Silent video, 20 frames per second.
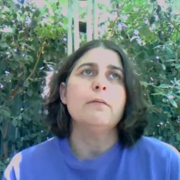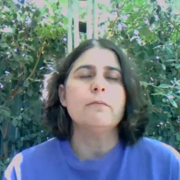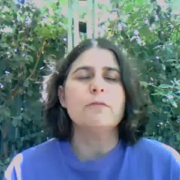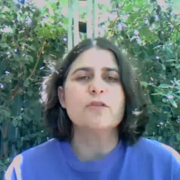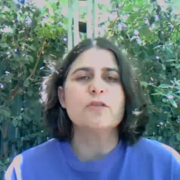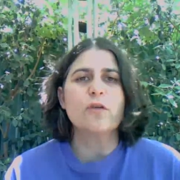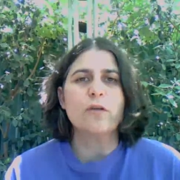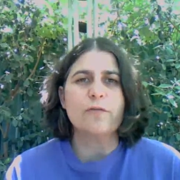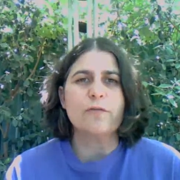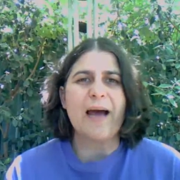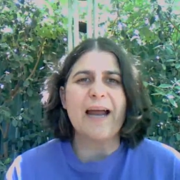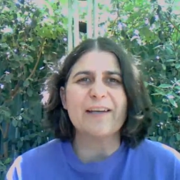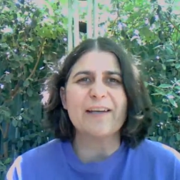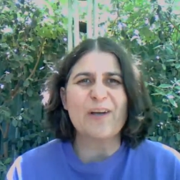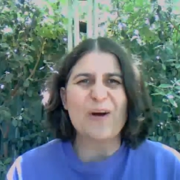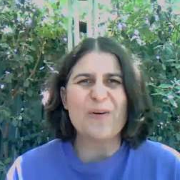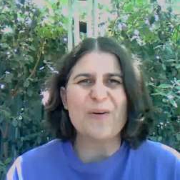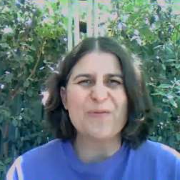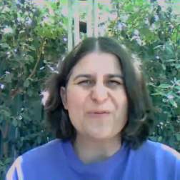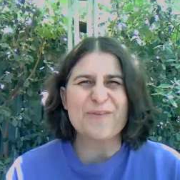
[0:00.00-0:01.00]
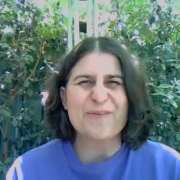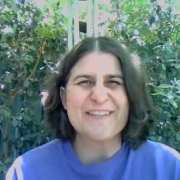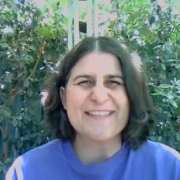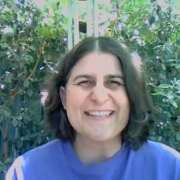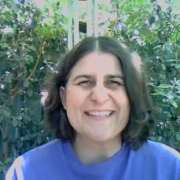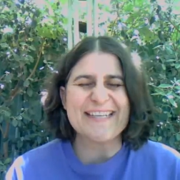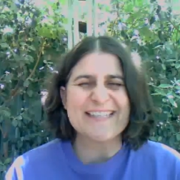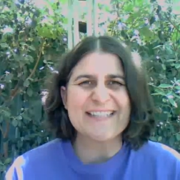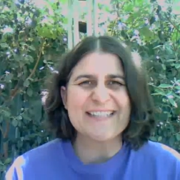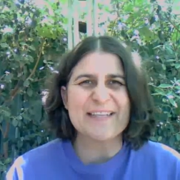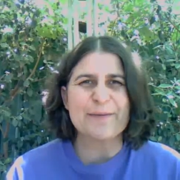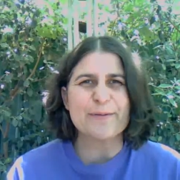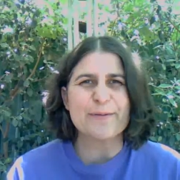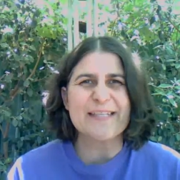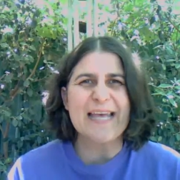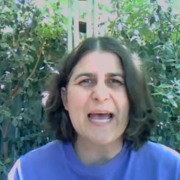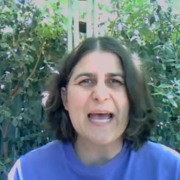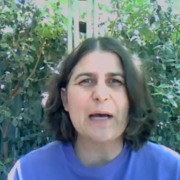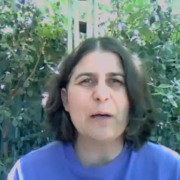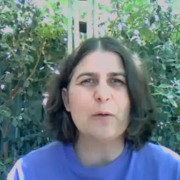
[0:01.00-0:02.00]
sort of unconference session that was
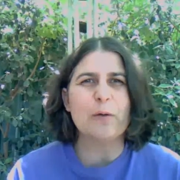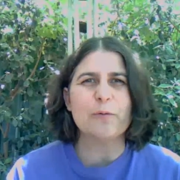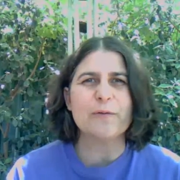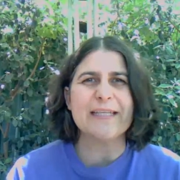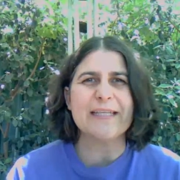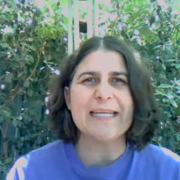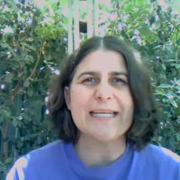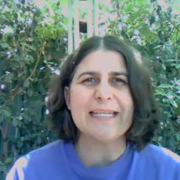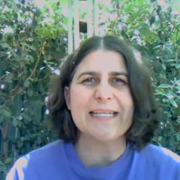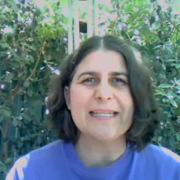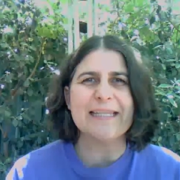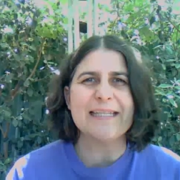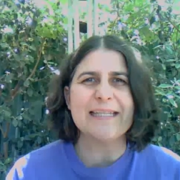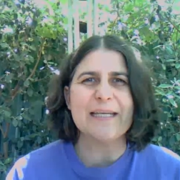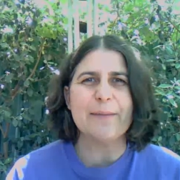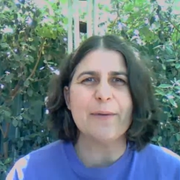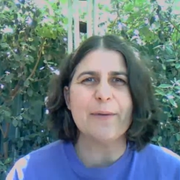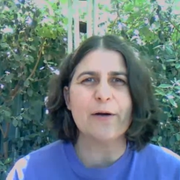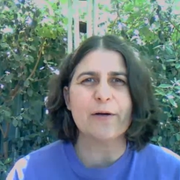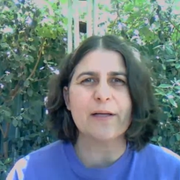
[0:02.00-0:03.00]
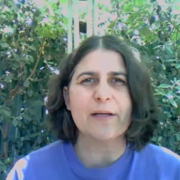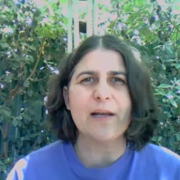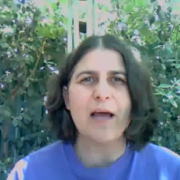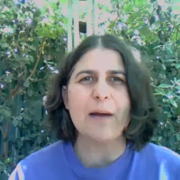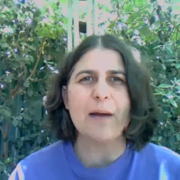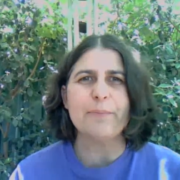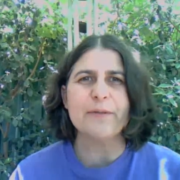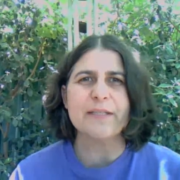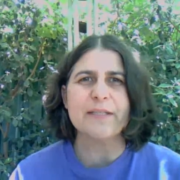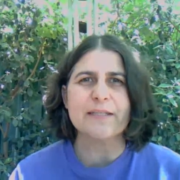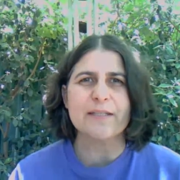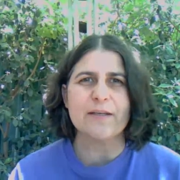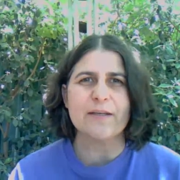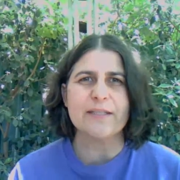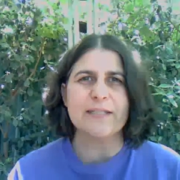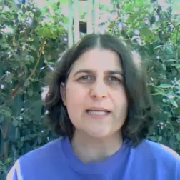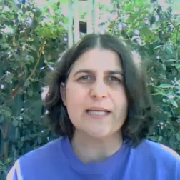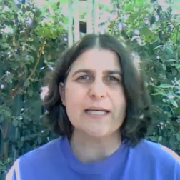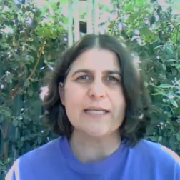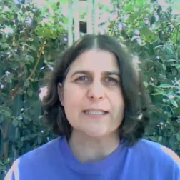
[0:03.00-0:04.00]
held in the American Libraries
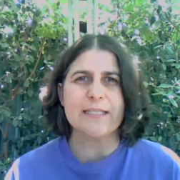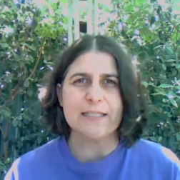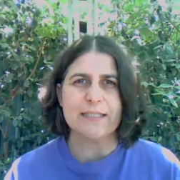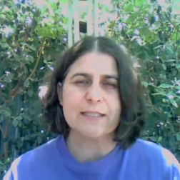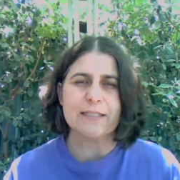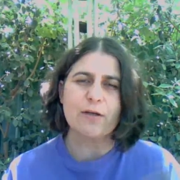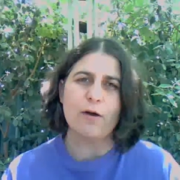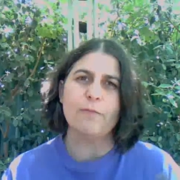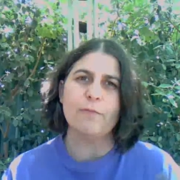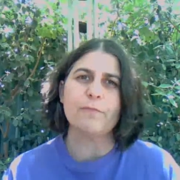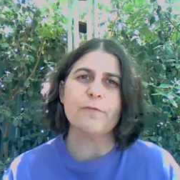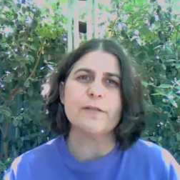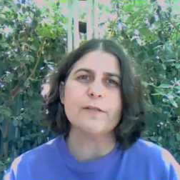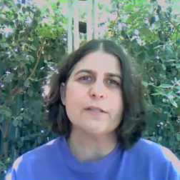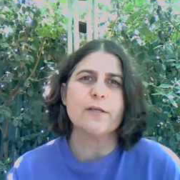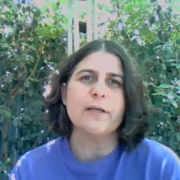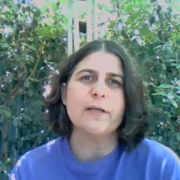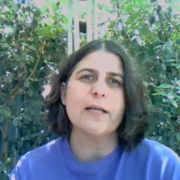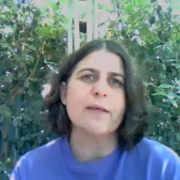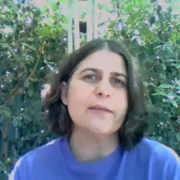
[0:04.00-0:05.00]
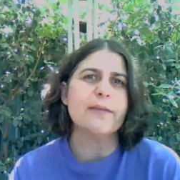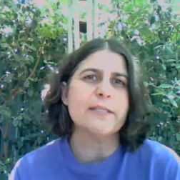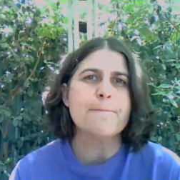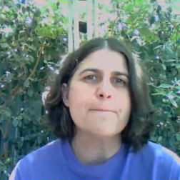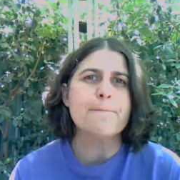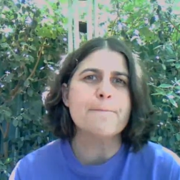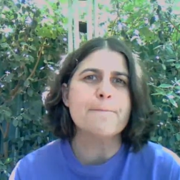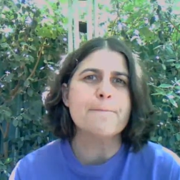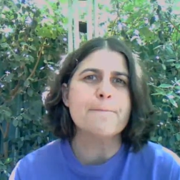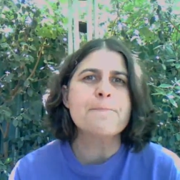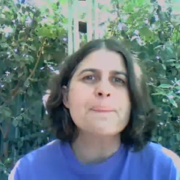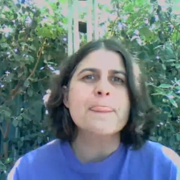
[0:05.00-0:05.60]
Association's conference earlier this year.